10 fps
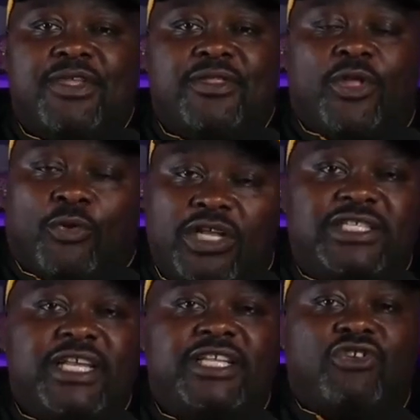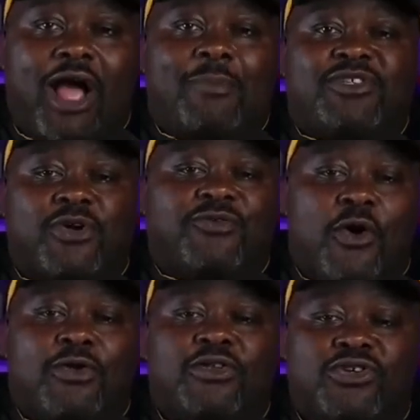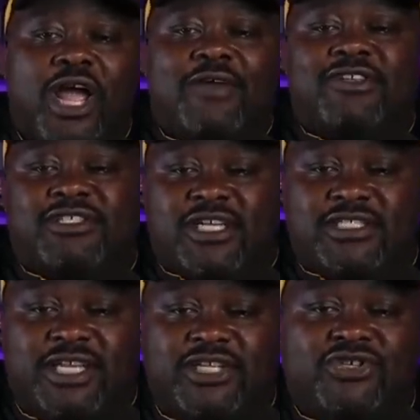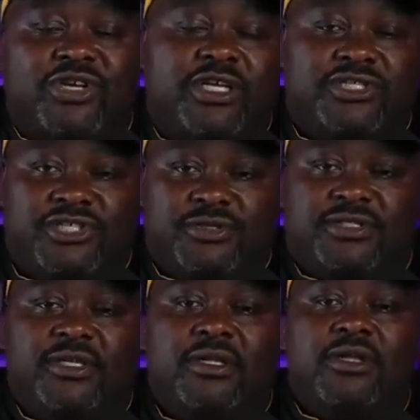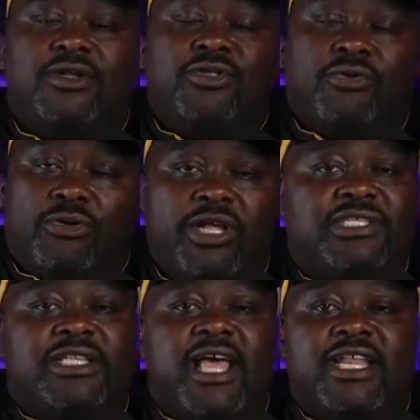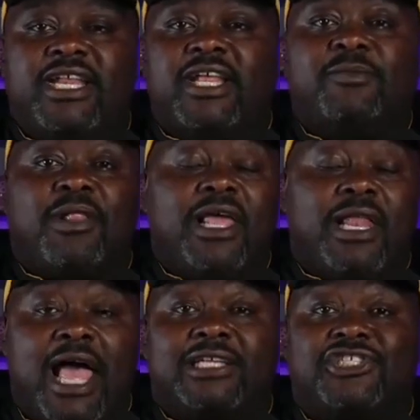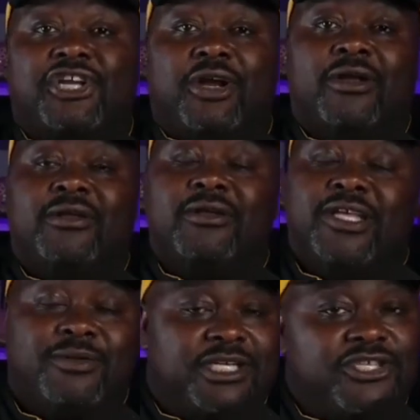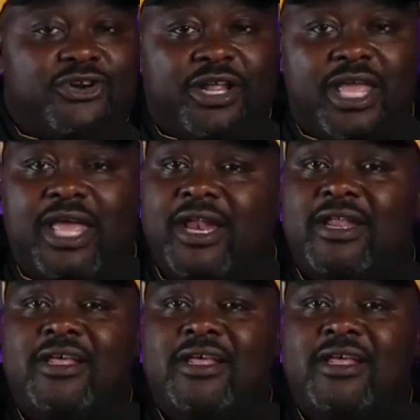The reason he dropped so far in the draft is because of injury issues. The reason that he didn't play last year, he was injured again.